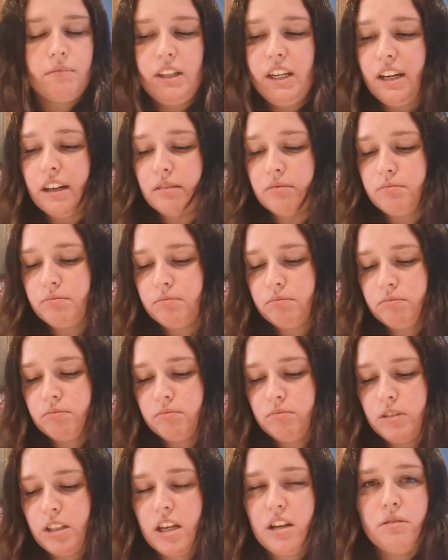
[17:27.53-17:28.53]
yeah,
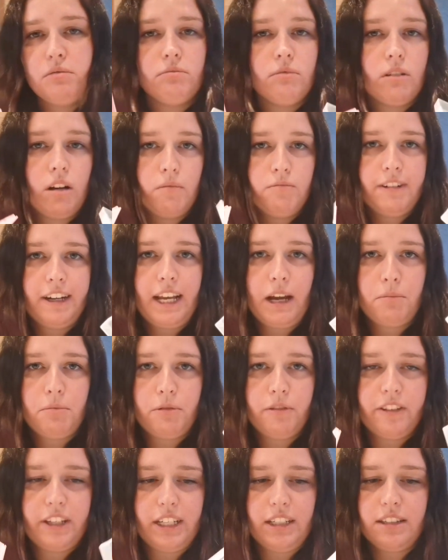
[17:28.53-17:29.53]
so I'm really
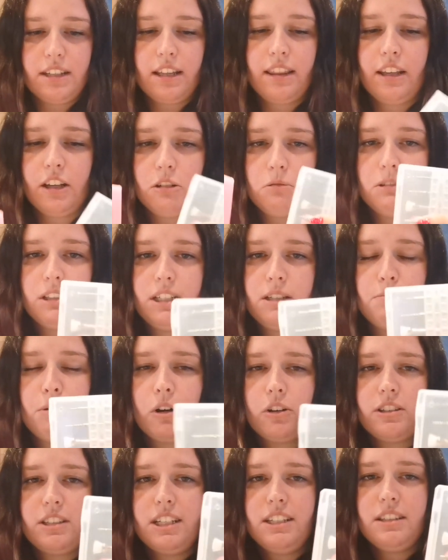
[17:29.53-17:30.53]
happy with these. And they come in these
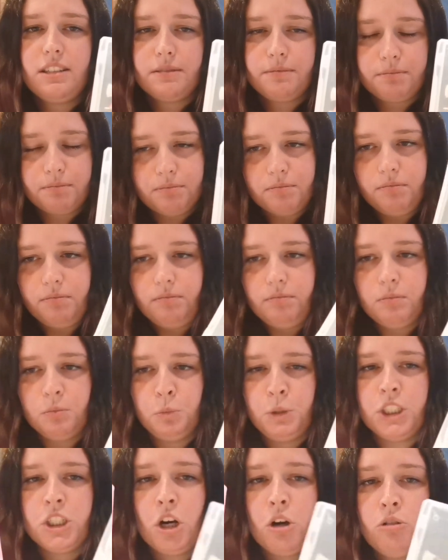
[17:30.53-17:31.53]
boxes
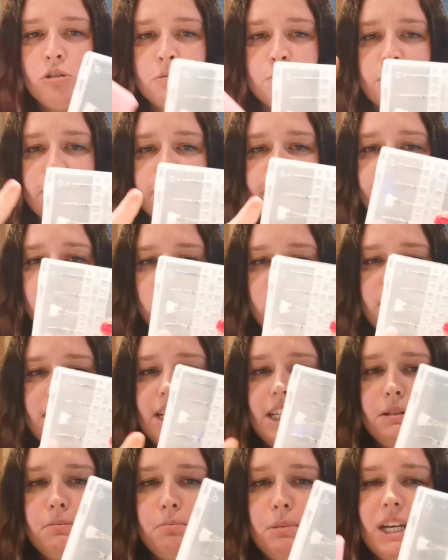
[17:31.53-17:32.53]
which hold up to
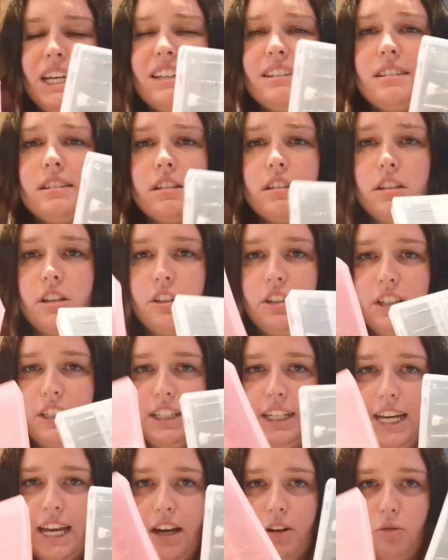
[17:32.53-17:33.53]
14 bits. So you
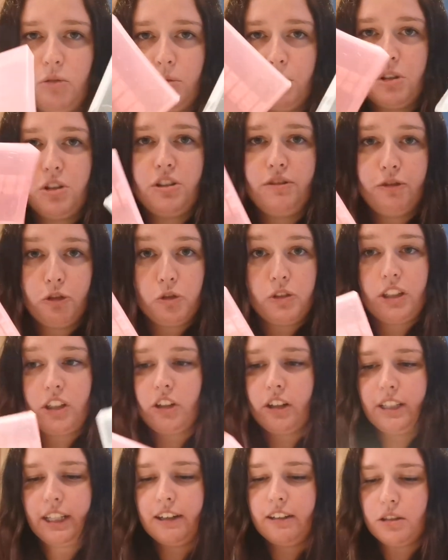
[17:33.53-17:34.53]
can get all the ones you've already
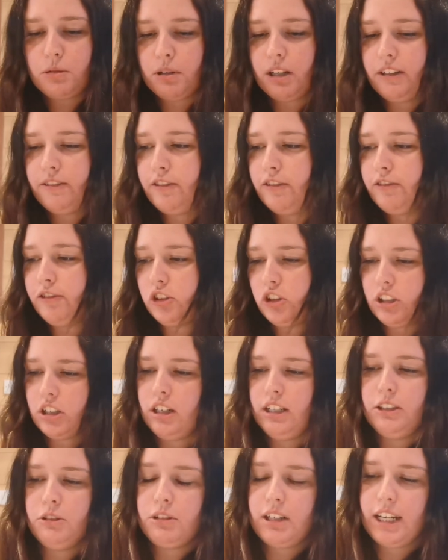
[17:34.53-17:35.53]
got in there as well if you've already
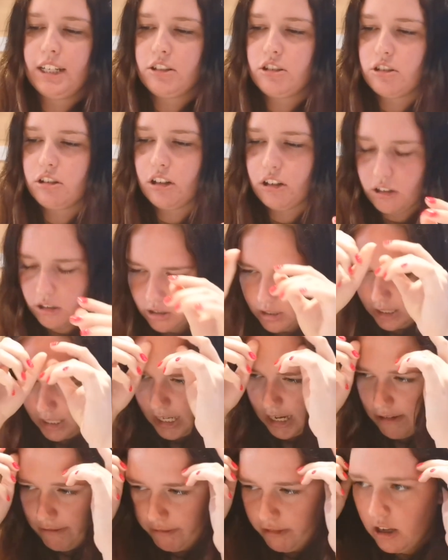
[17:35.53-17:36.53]
got a little collection like I
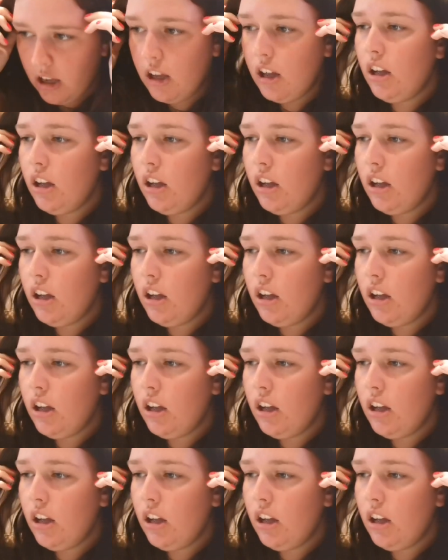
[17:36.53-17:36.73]
have